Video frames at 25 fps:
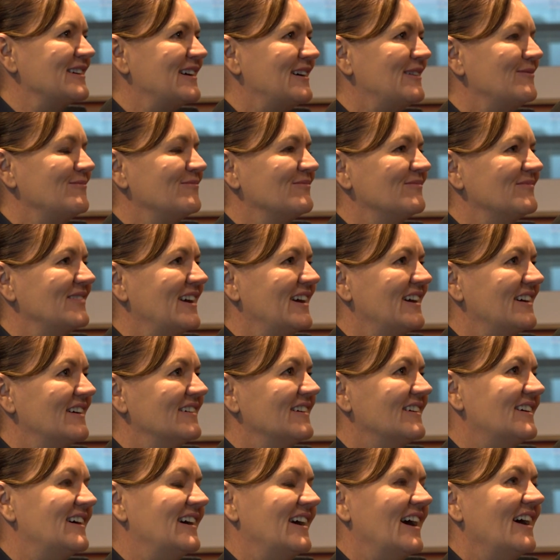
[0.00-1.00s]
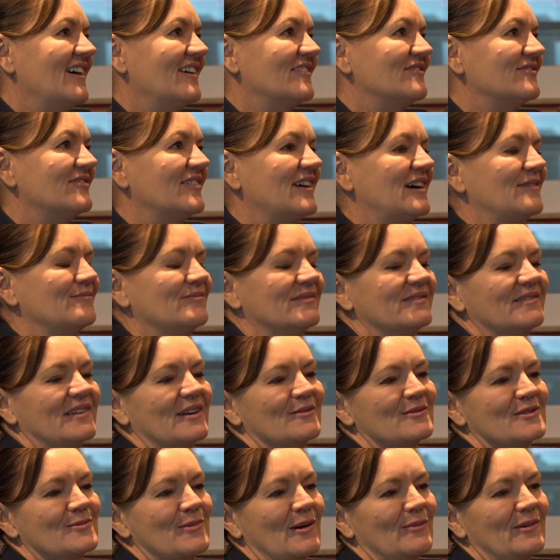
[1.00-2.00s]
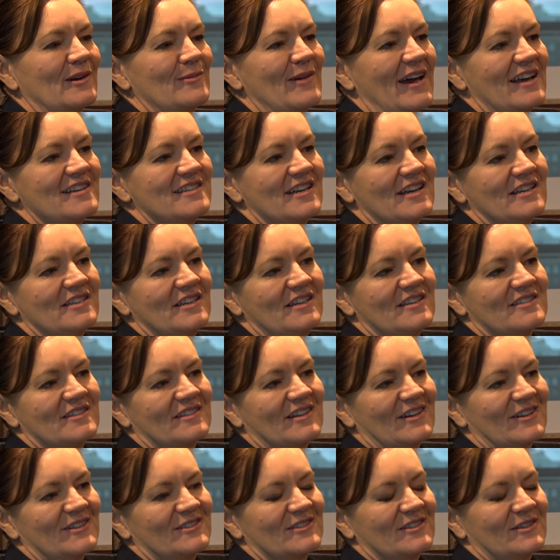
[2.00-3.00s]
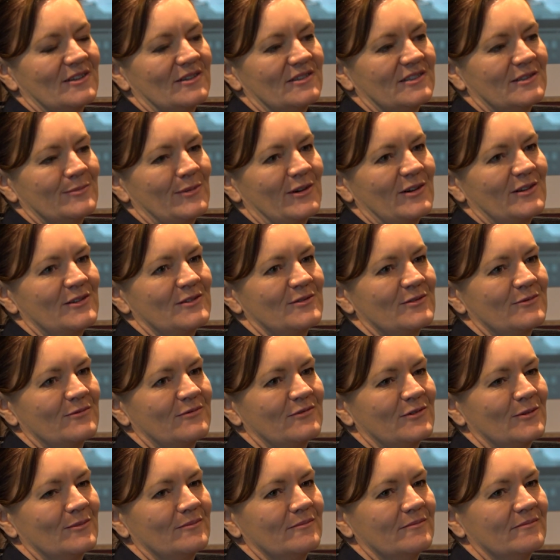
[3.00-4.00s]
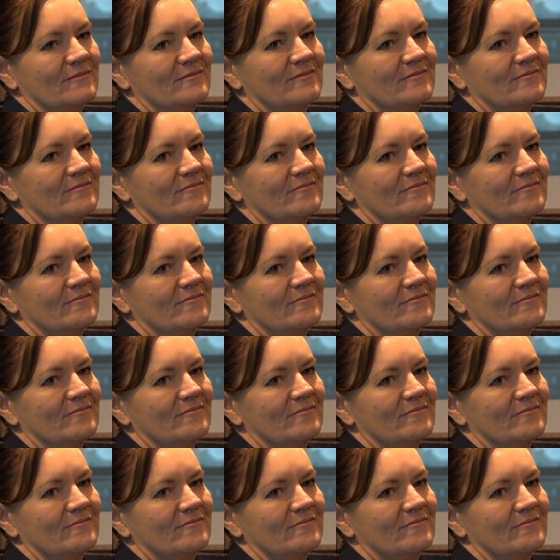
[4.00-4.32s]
Yeah, I have. That was probably about 10 years ago, so I suppose from